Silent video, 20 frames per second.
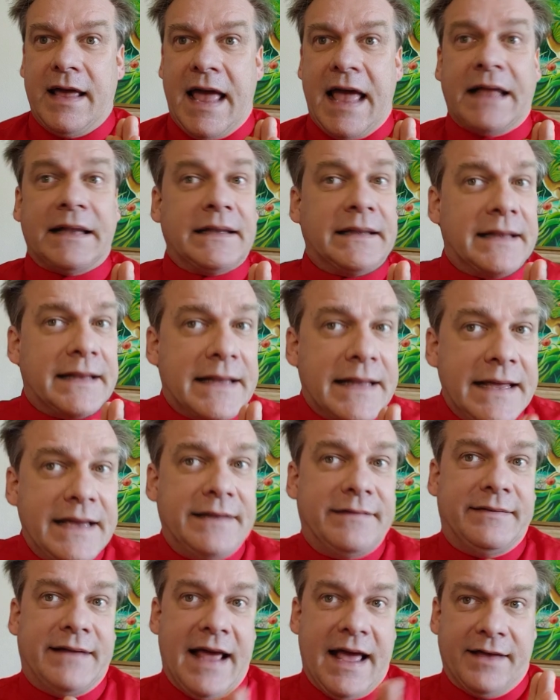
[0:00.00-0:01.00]
at
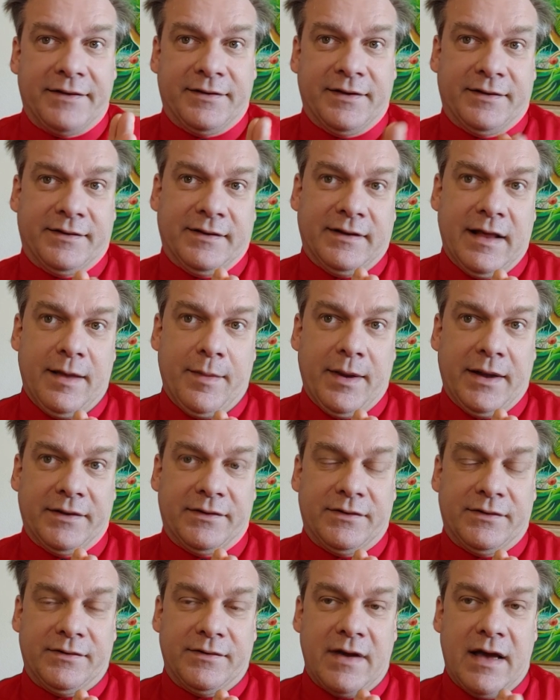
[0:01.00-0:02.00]
least has its
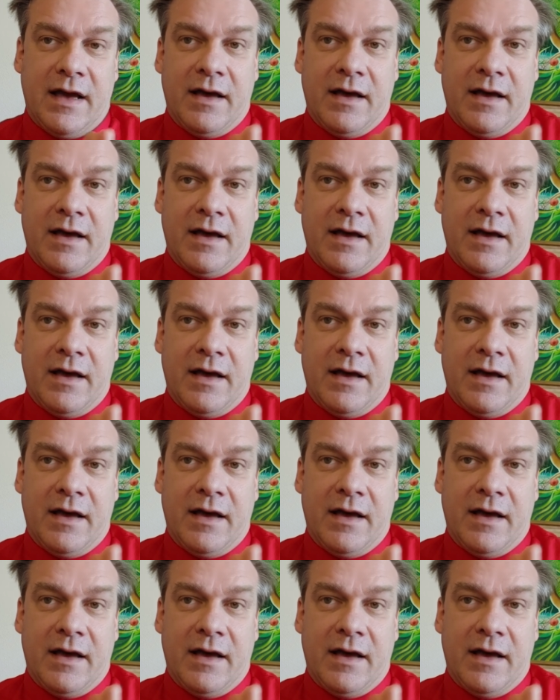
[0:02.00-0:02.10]
limits.